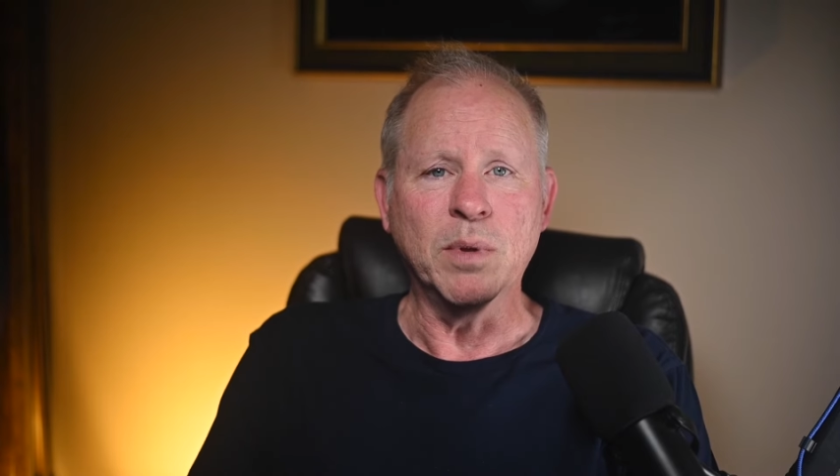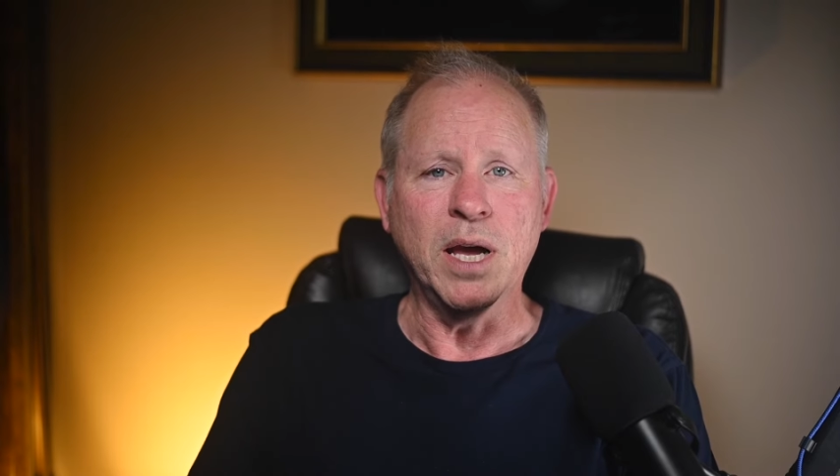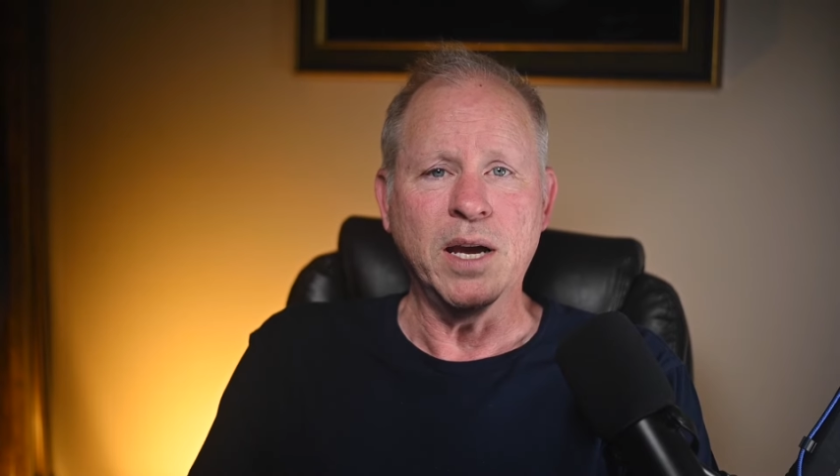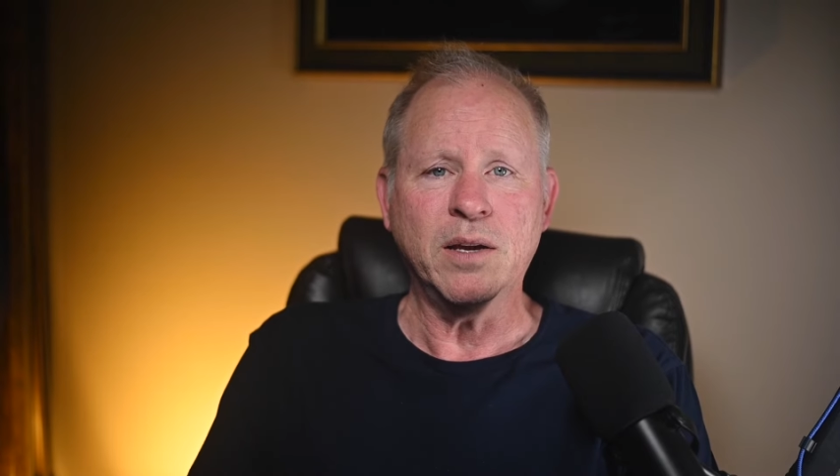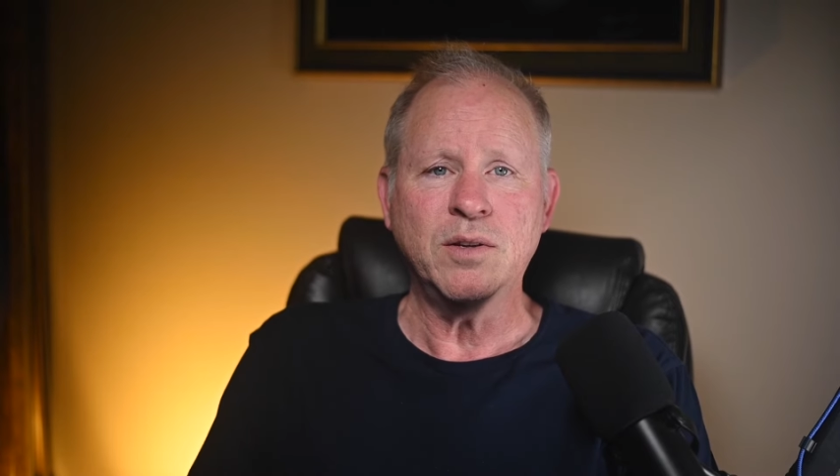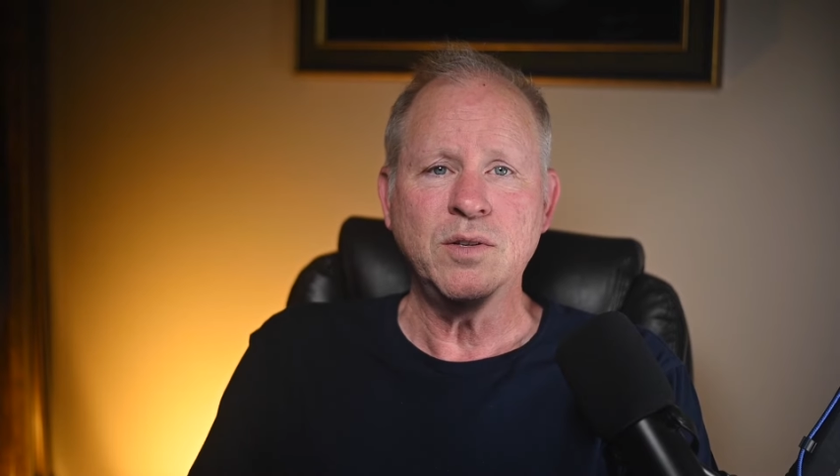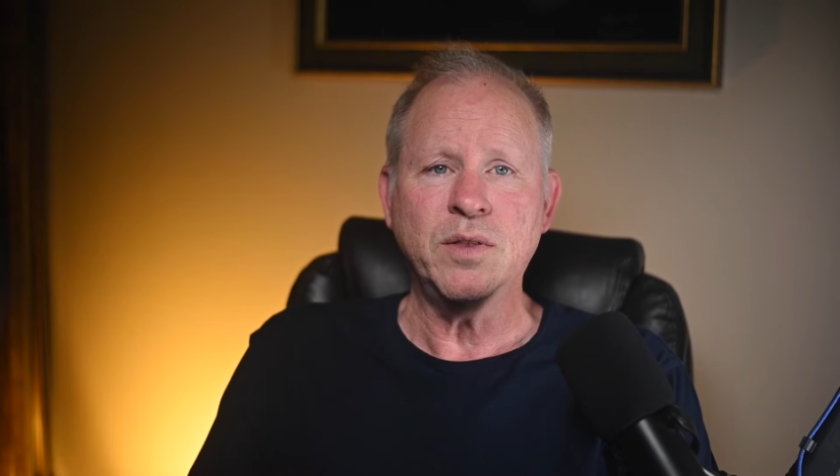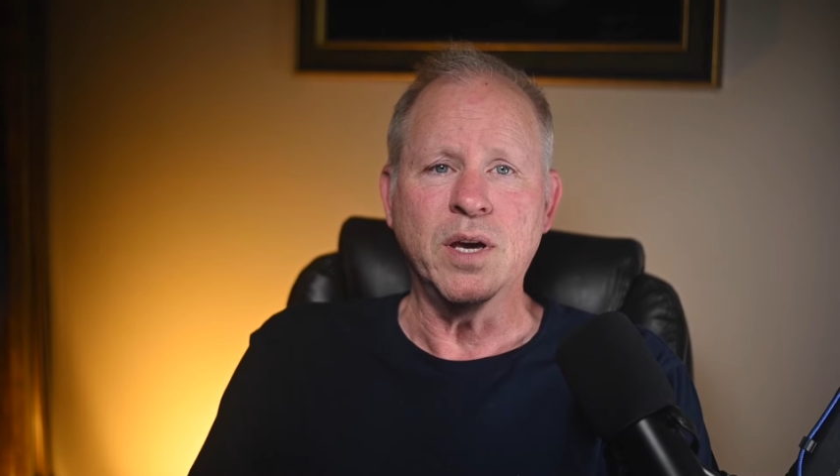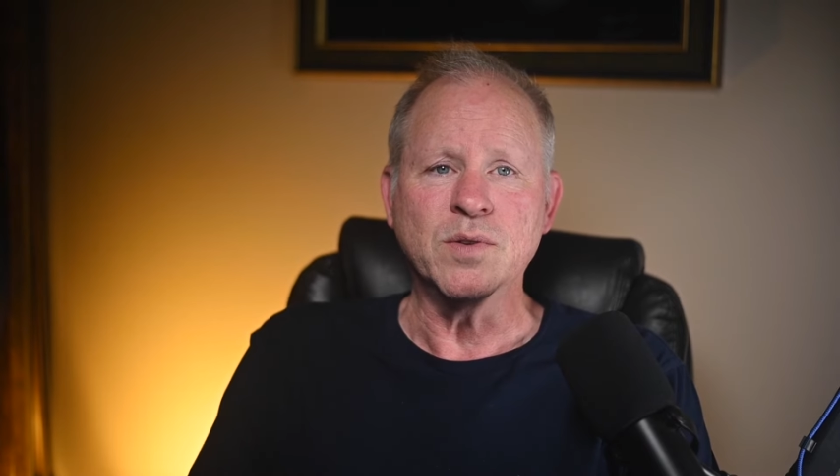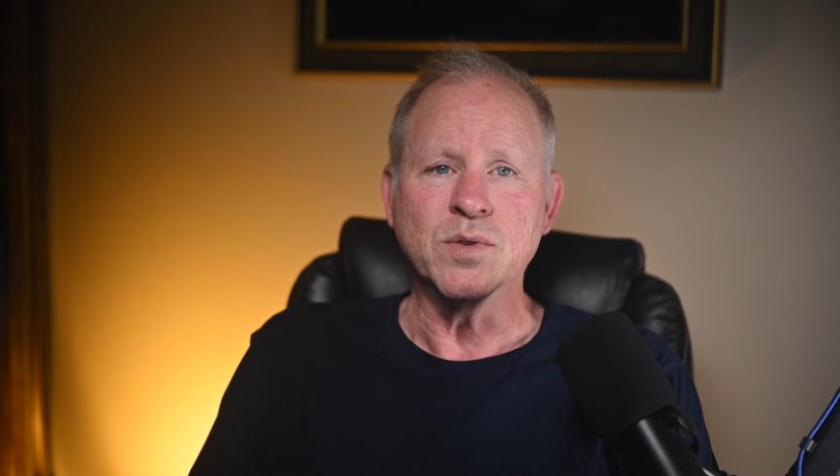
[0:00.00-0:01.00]
Black
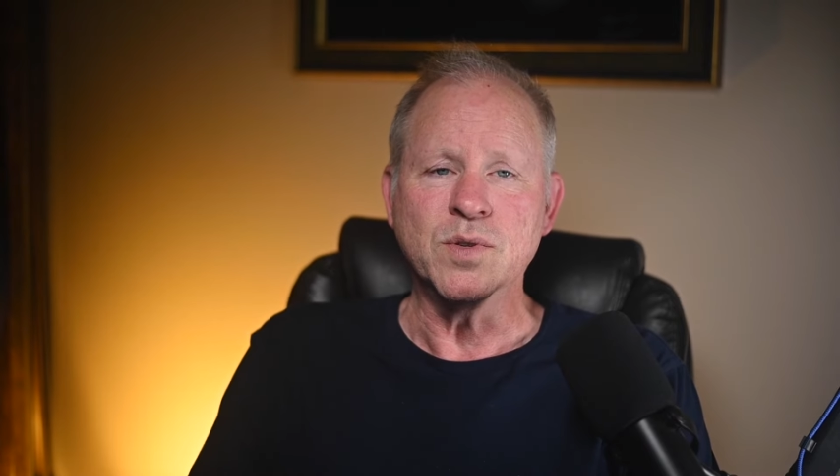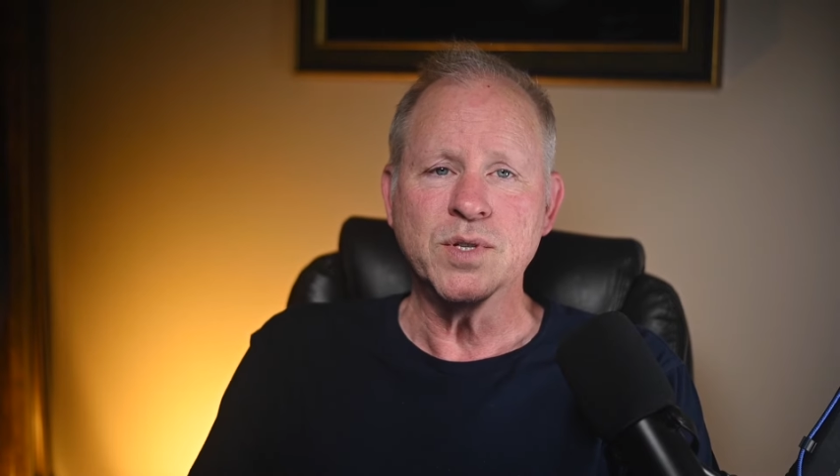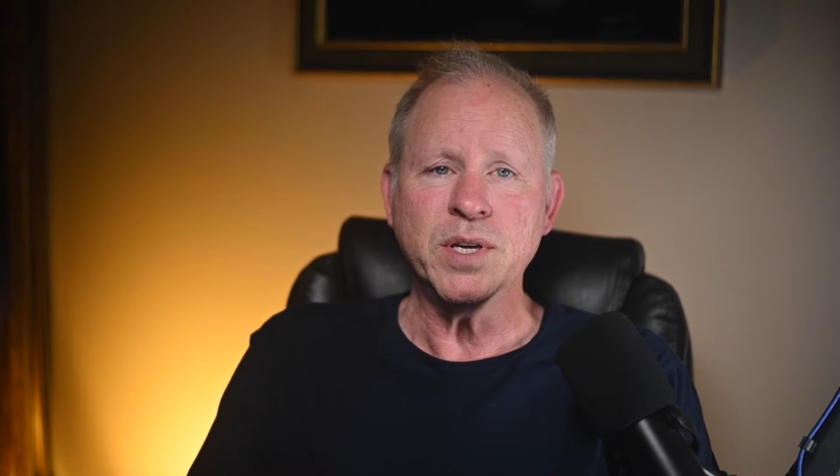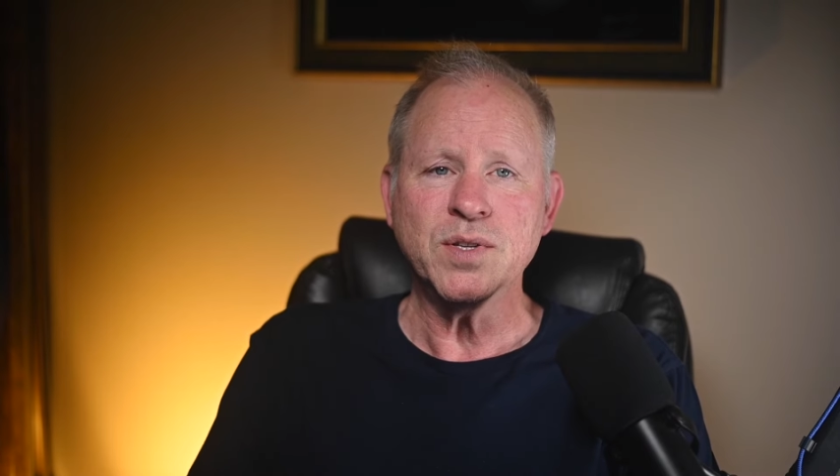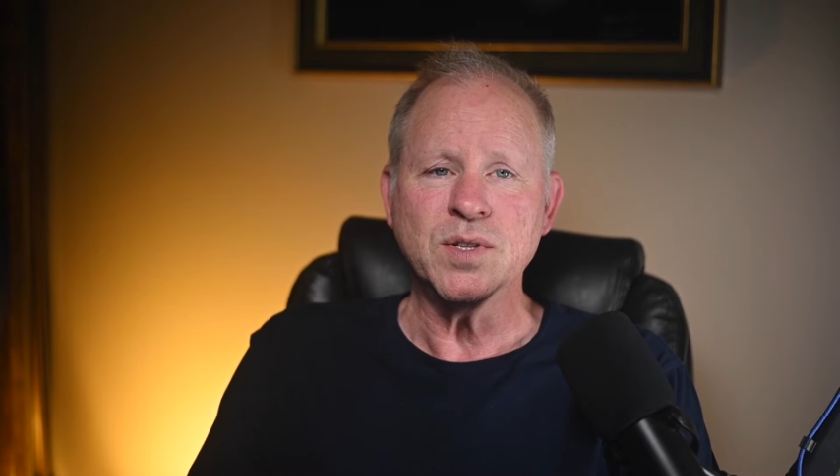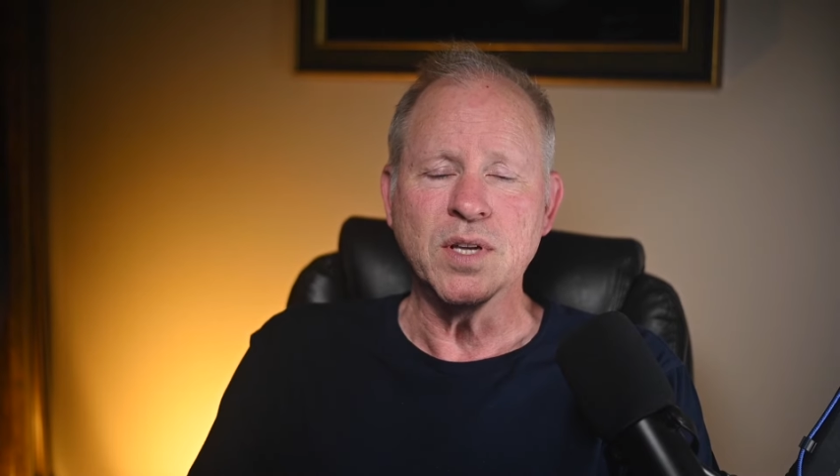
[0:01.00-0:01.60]
2006